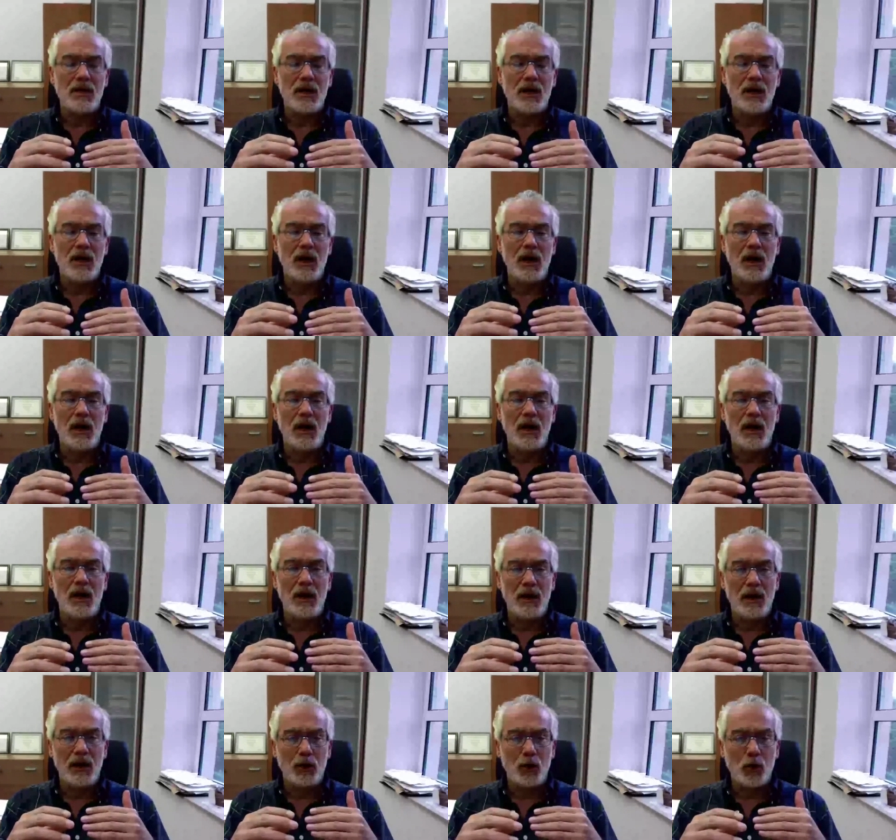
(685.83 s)

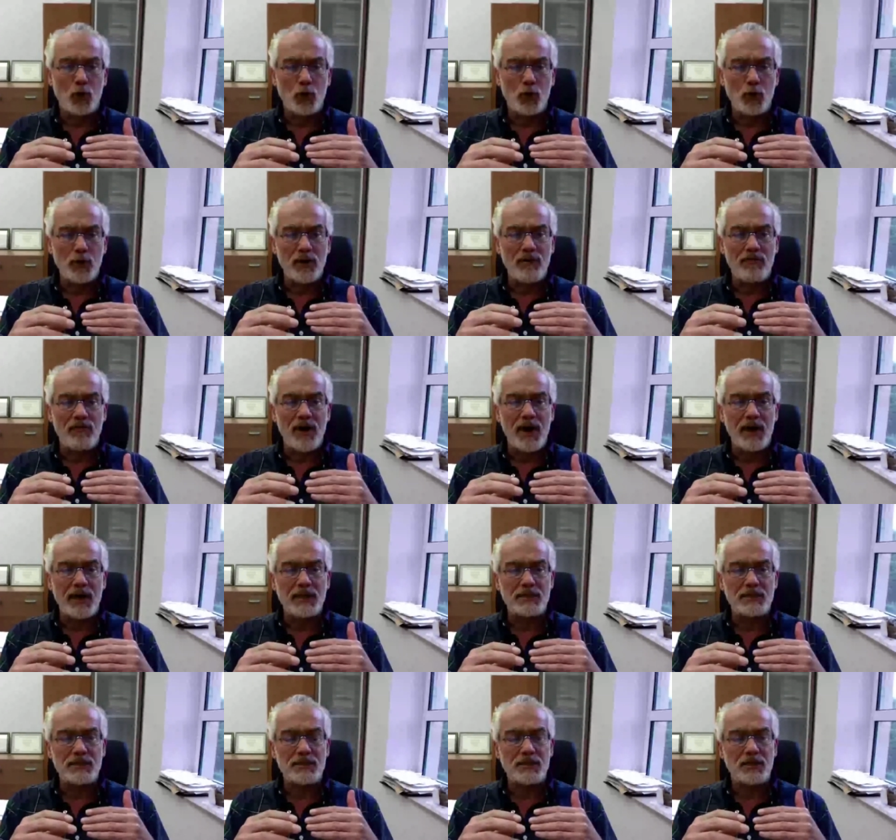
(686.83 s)

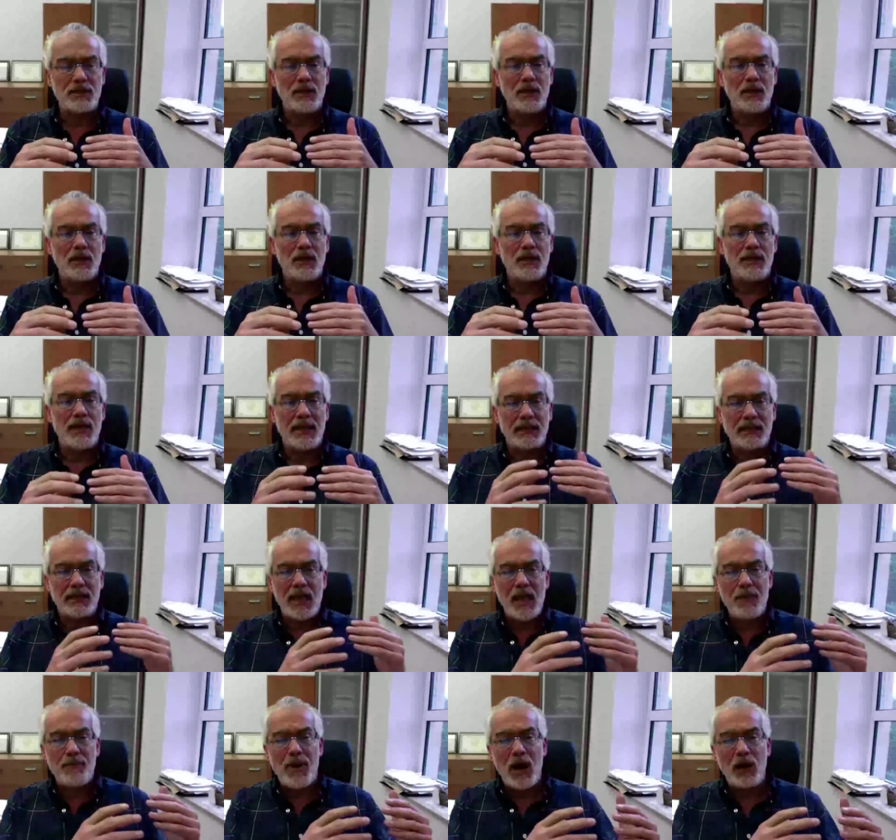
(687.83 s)
coronavirus that
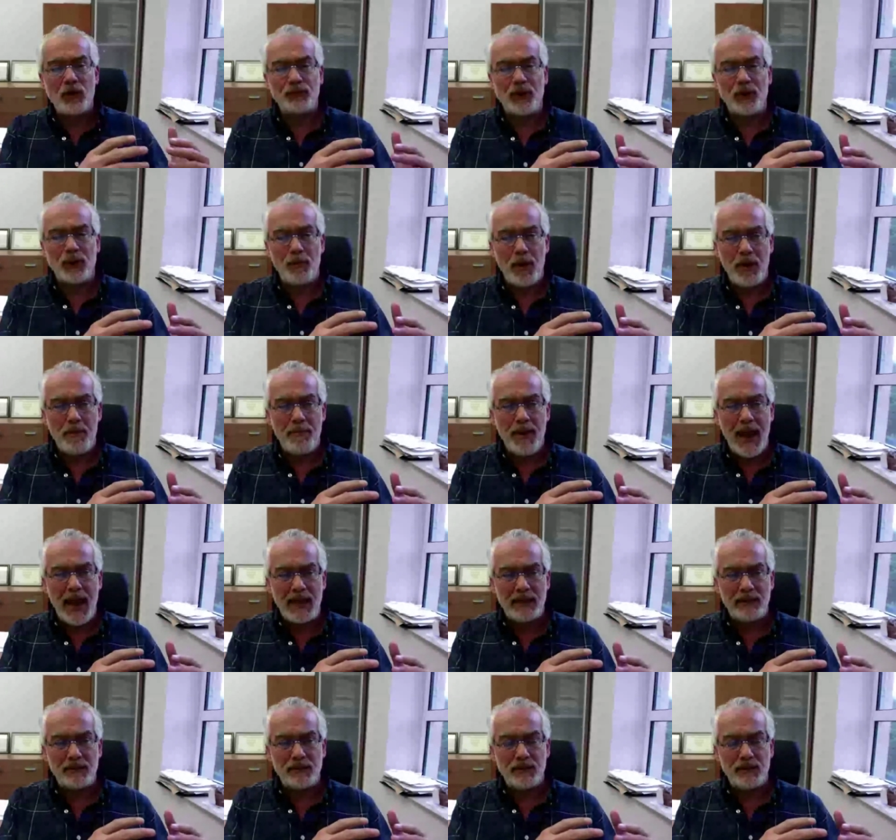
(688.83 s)
came out from a bat